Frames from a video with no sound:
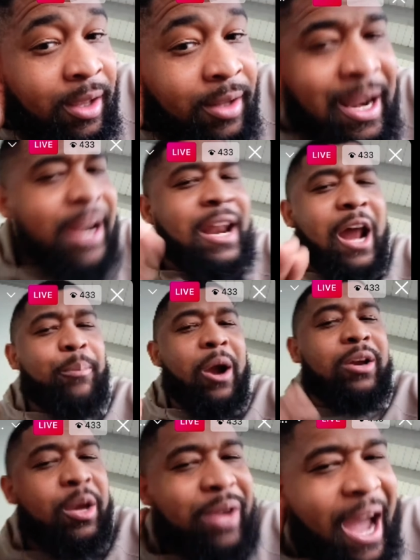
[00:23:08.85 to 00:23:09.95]
No, bro.
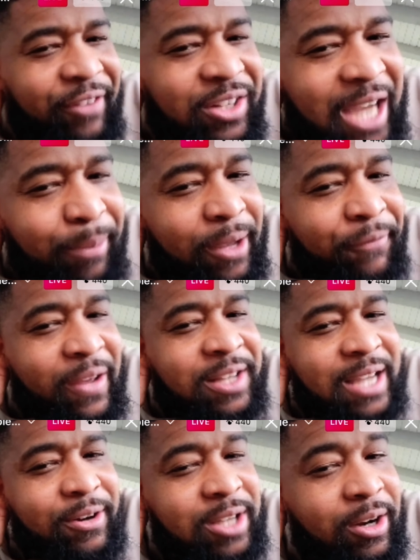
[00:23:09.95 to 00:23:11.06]
Can we have a chapter in Phoenix,
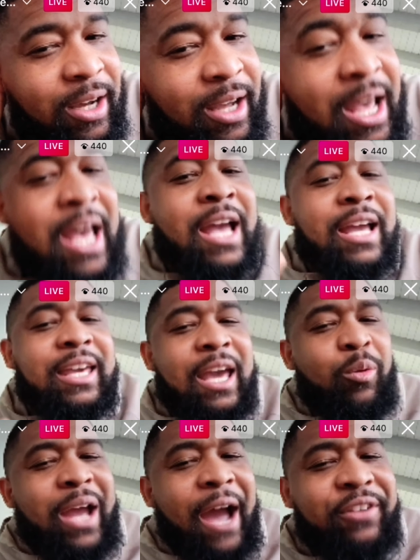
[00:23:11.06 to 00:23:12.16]
Arizona? Can
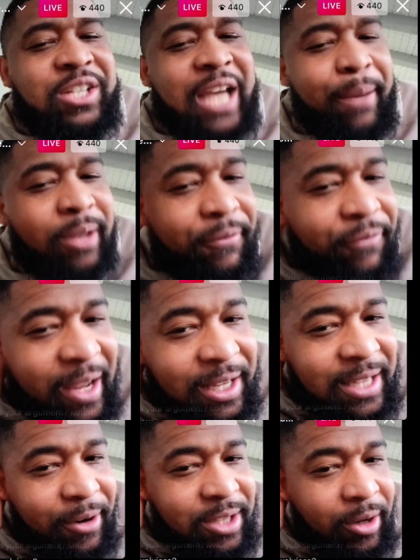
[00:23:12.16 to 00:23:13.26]
we have a chapter in Phoenix,
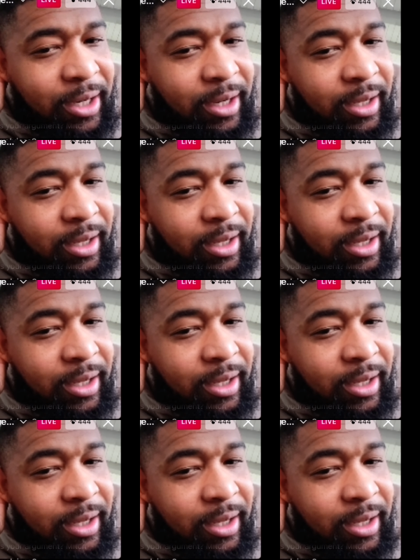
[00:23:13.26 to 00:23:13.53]
Arizona?